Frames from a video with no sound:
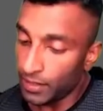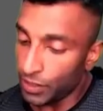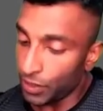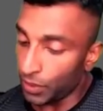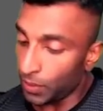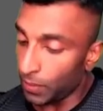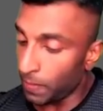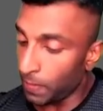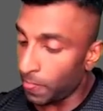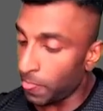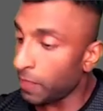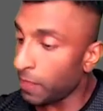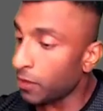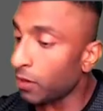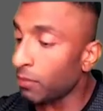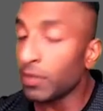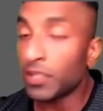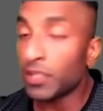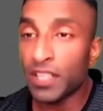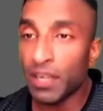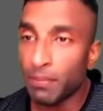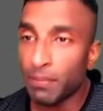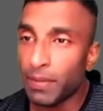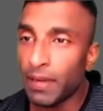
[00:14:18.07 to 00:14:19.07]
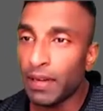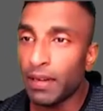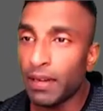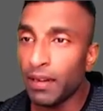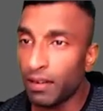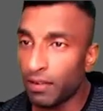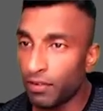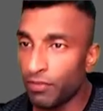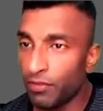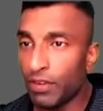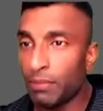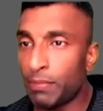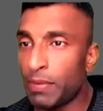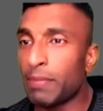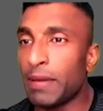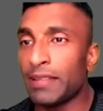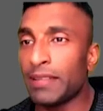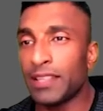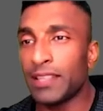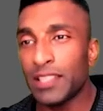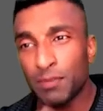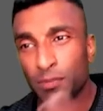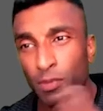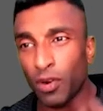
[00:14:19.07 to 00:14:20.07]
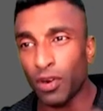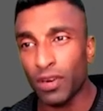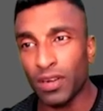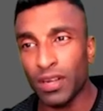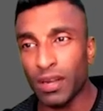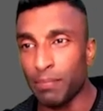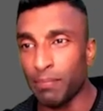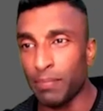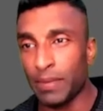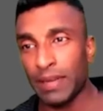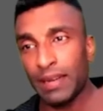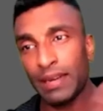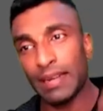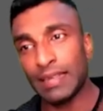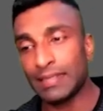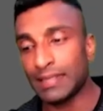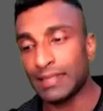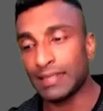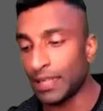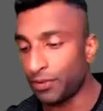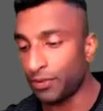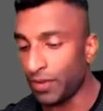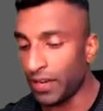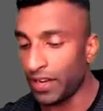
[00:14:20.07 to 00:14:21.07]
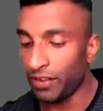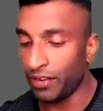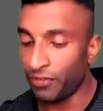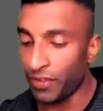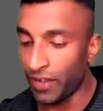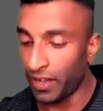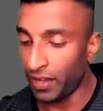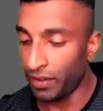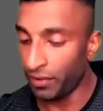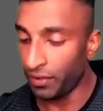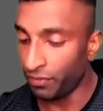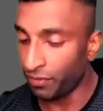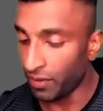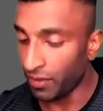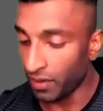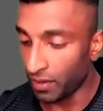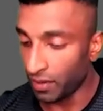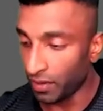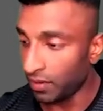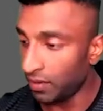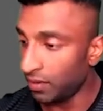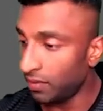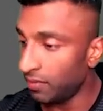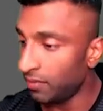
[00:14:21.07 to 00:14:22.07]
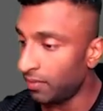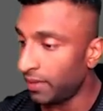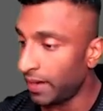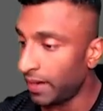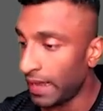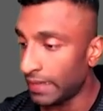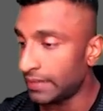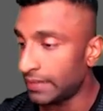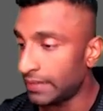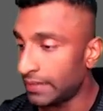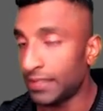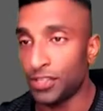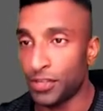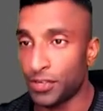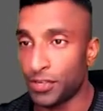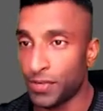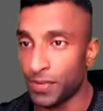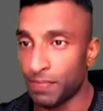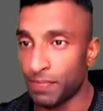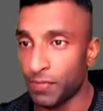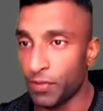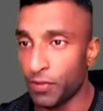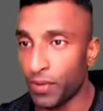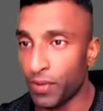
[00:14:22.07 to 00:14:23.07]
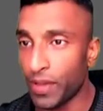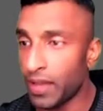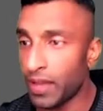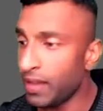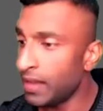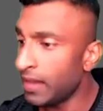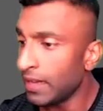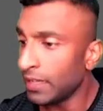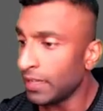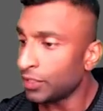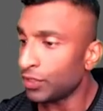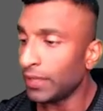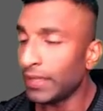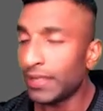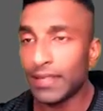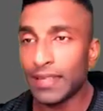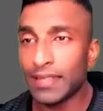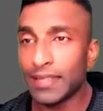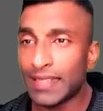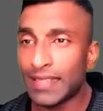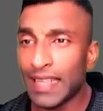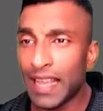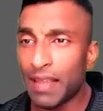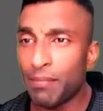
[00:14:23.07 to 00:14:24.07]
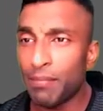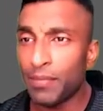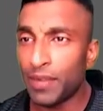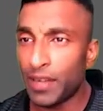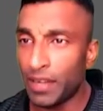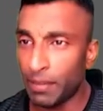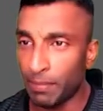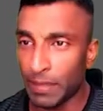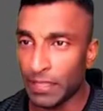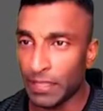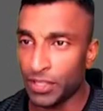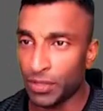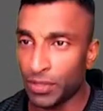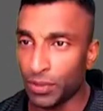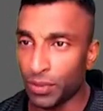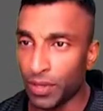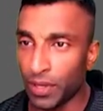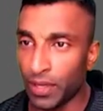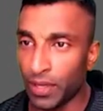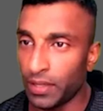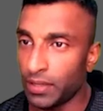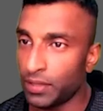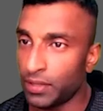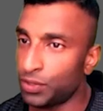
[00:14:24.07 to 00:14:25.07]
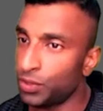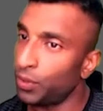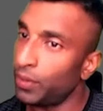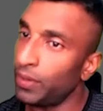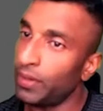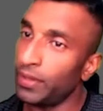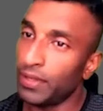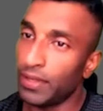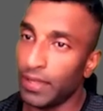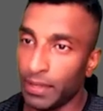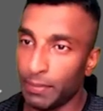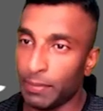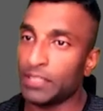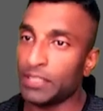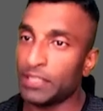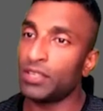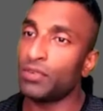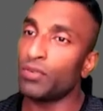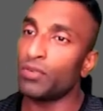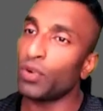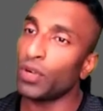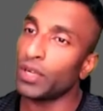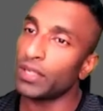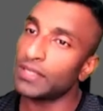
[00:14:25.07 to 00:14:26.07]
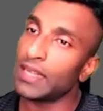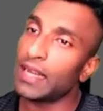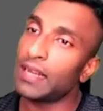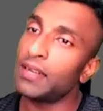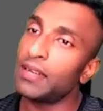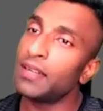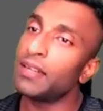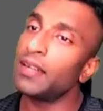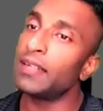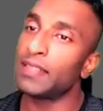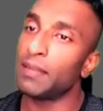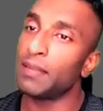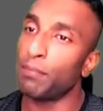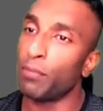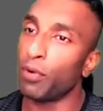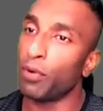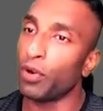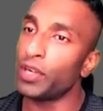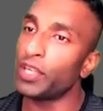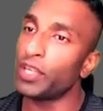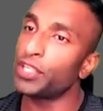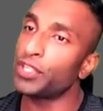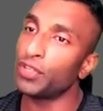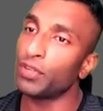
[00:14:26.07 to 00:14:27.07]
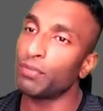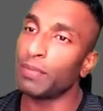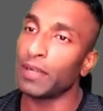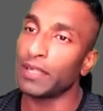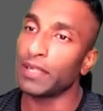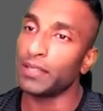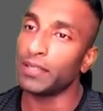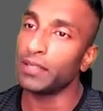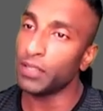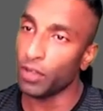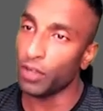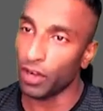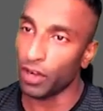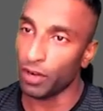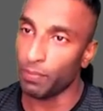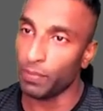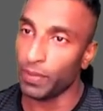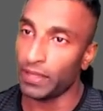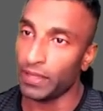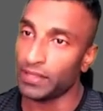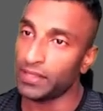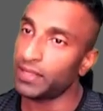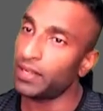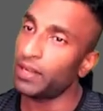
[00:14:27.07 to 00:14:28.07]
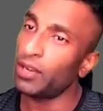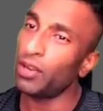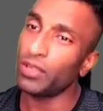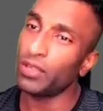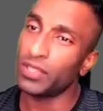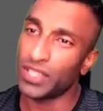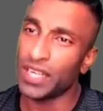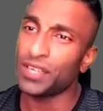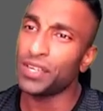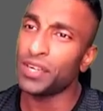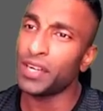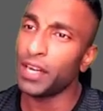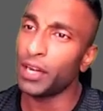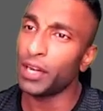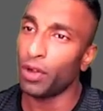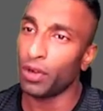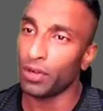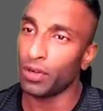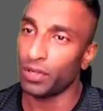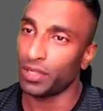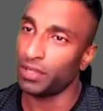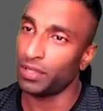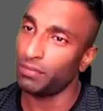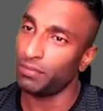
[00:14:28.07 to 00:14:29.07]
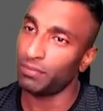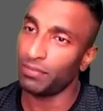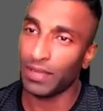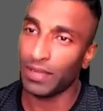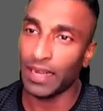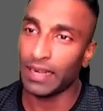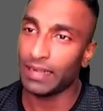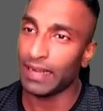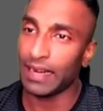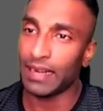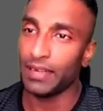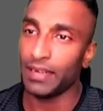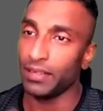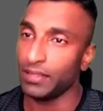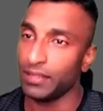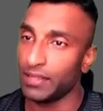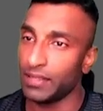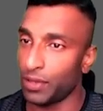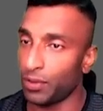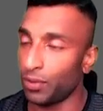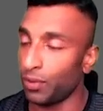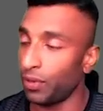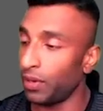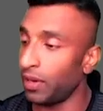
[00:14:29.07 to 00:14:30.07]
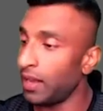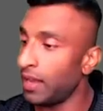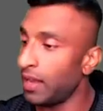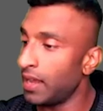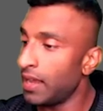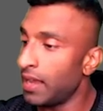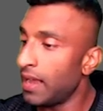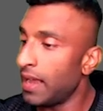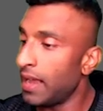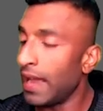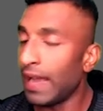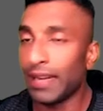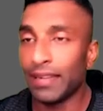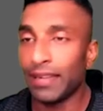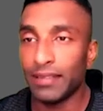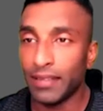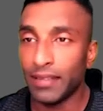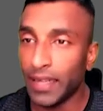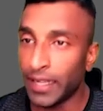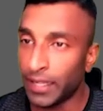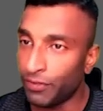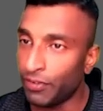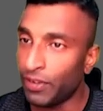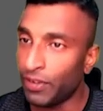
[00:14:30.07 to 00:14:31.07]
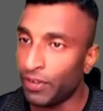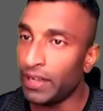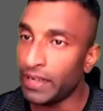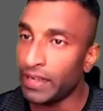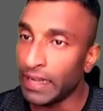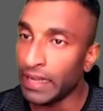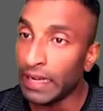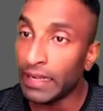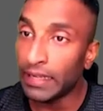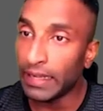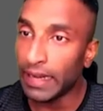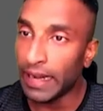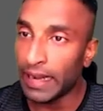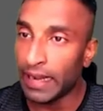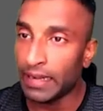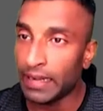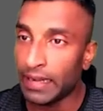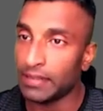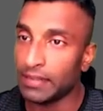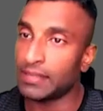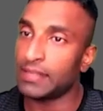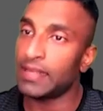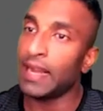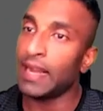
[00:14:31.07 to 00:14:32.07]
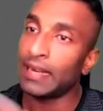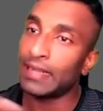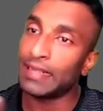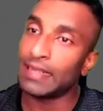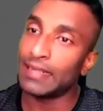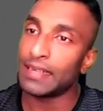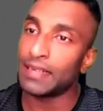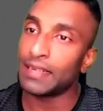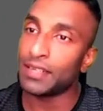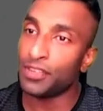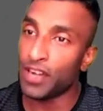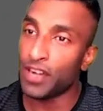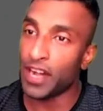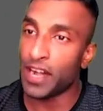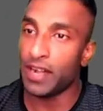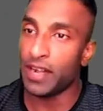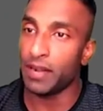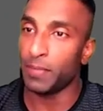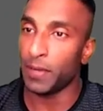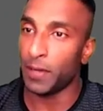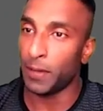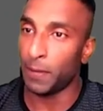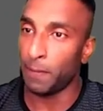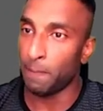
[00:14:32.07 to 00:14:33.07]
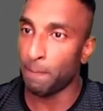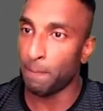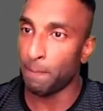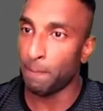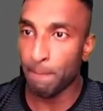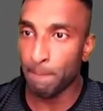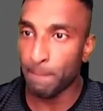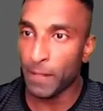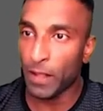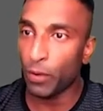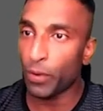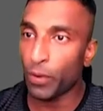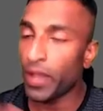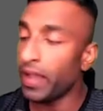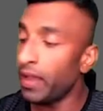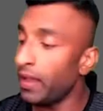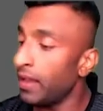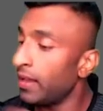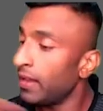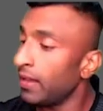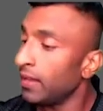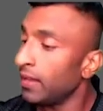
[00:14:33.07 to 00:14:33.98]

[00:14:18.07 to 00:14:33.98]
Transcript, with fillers: So commercial bill will be by the small company, less than 25 uh, lakhs, etc. Okay. So it is the same debenture only. So debenture, what is that? It's a bond issued by the corporates, generally long term, like 10 years and all. And it will yield interest. And these are tradable. Okay.